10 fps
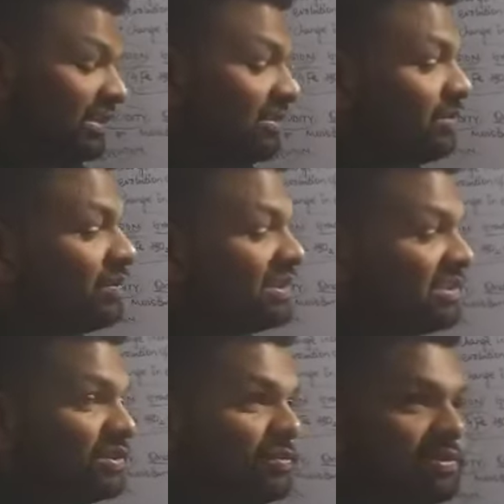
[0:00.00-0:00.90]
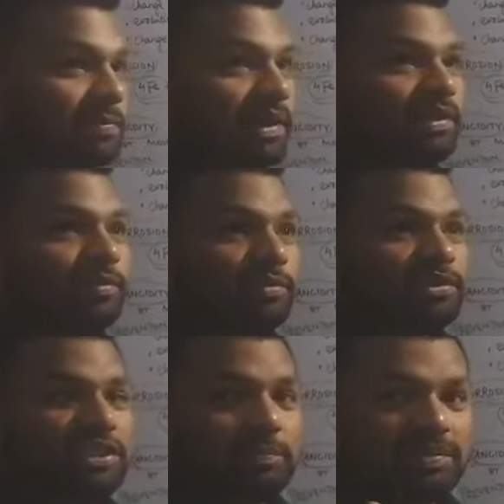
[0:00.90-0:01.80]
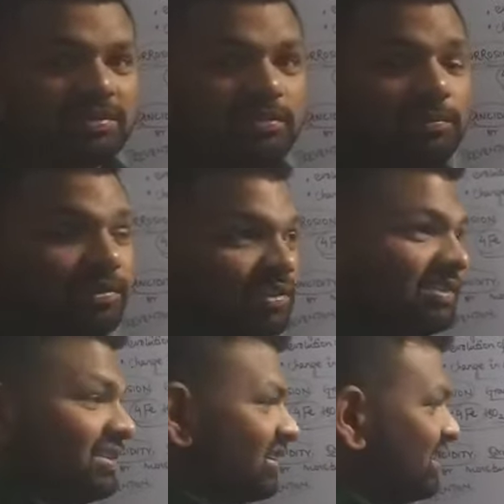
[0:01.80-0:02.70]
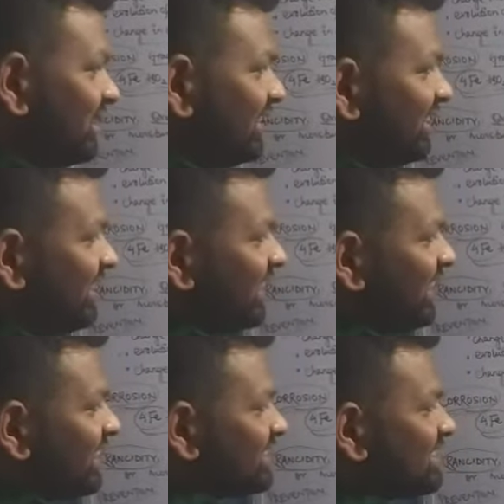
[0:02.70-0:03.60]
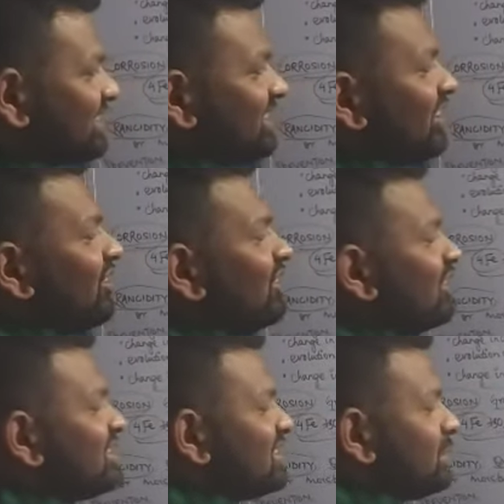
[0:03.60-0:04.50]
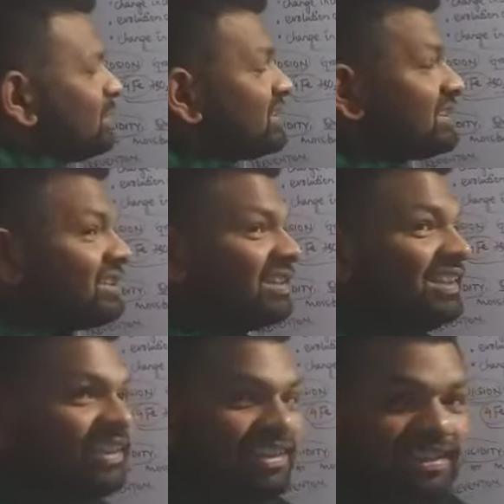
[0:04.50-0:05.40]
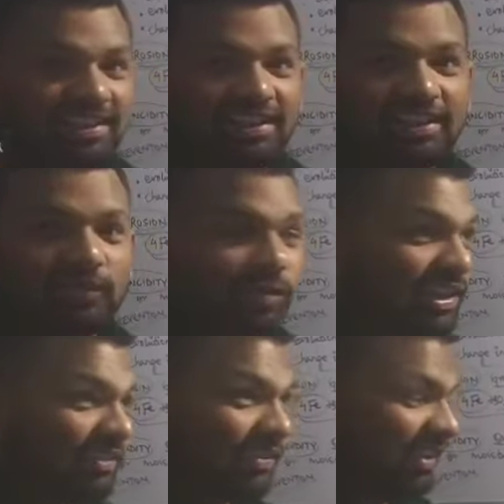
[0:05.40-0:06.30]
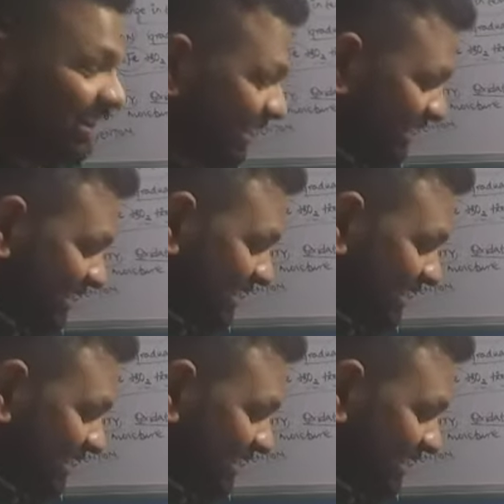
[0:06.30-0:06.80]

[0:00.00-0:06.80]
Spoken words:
method which is used by chips companies, Lay's, Uncle Chips, and whatever